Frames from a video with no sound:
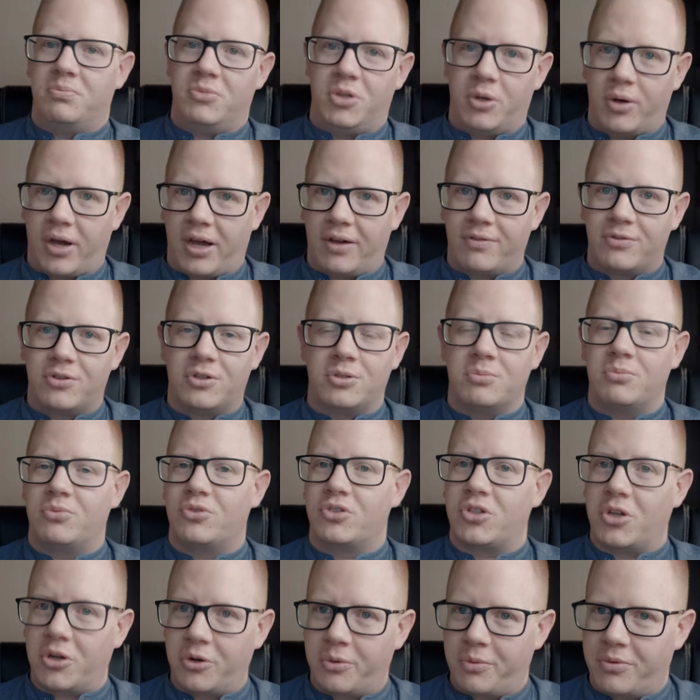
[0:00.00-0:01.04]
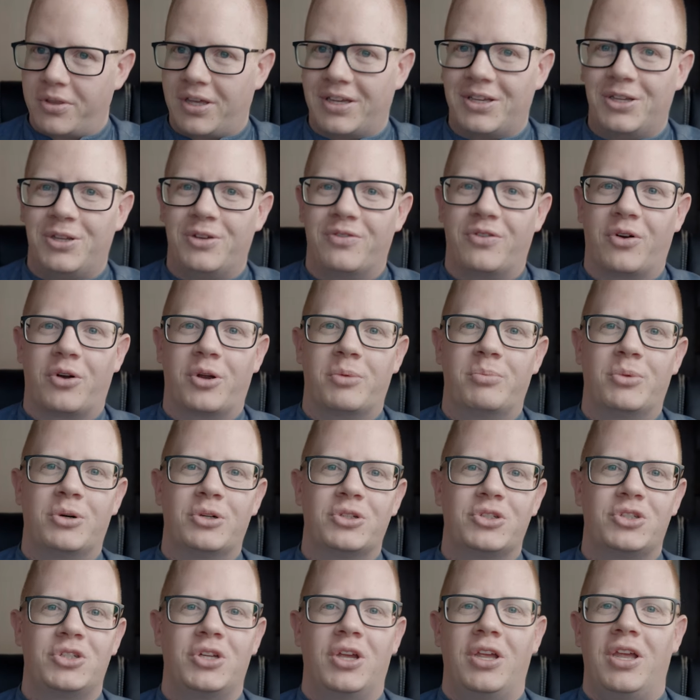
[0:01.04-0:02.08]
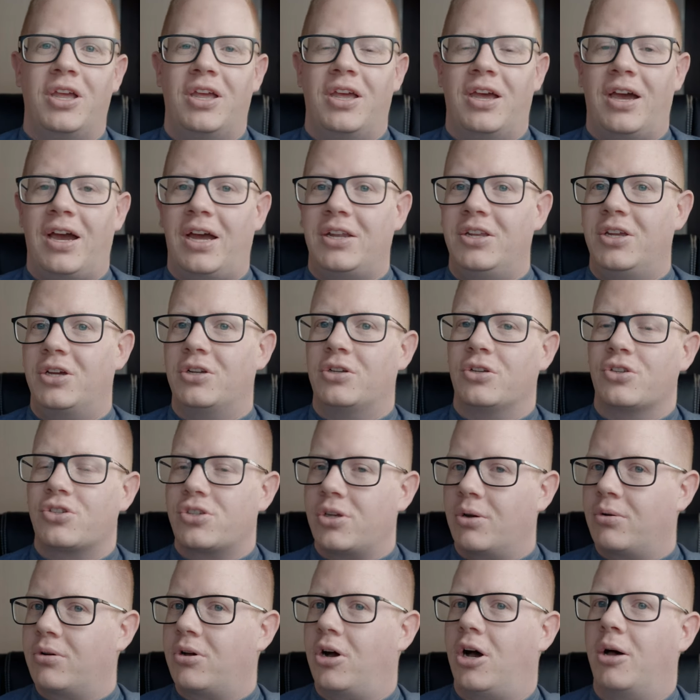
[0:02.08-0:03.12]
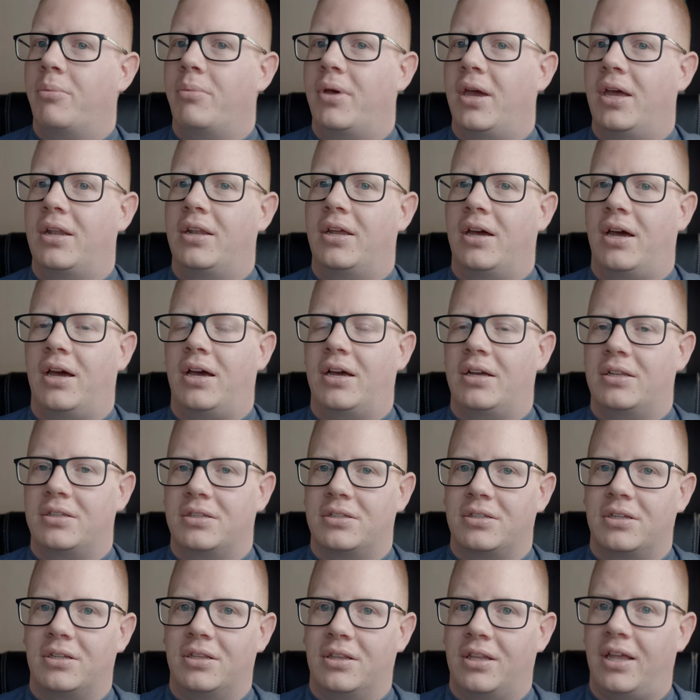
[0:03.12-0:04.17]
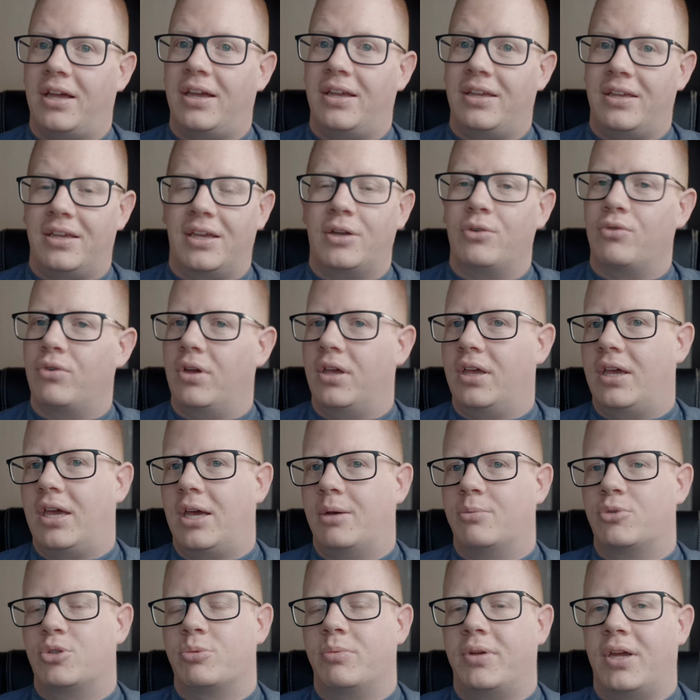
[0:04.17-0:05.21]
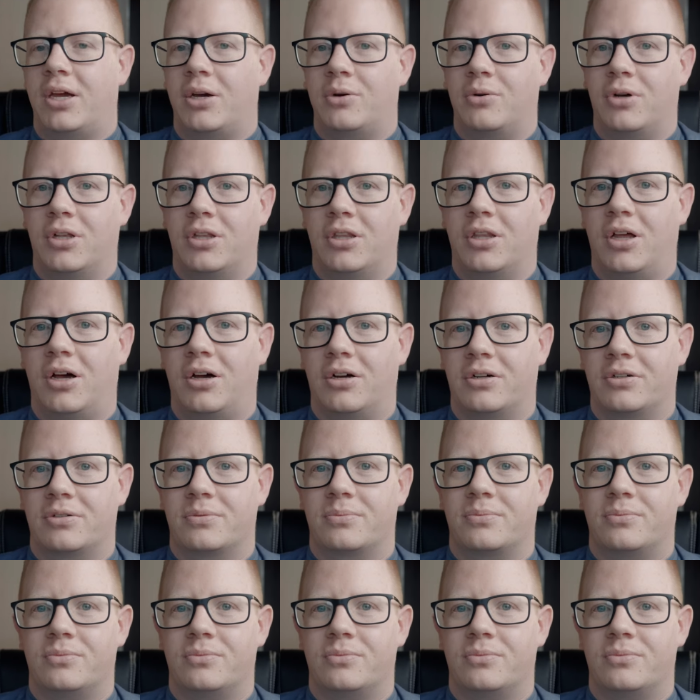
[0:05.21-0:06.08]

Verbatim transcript: you have done, so thank you very much. And you can also comment and like, it really helps me out a lot.